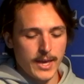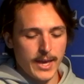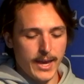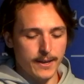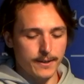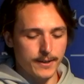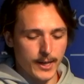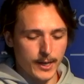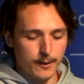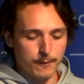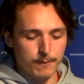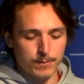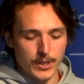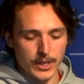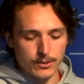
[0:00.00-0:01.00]
and then
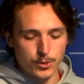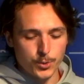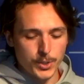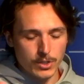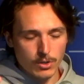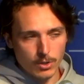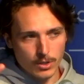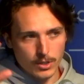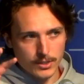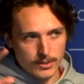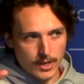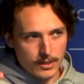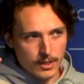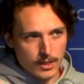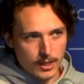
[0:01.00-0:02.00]
they treat all these
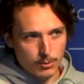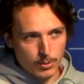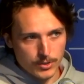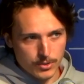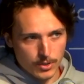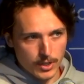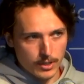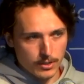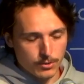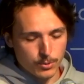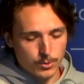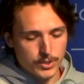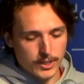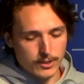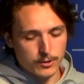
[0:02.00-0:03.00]
other layer 1s or layer 2s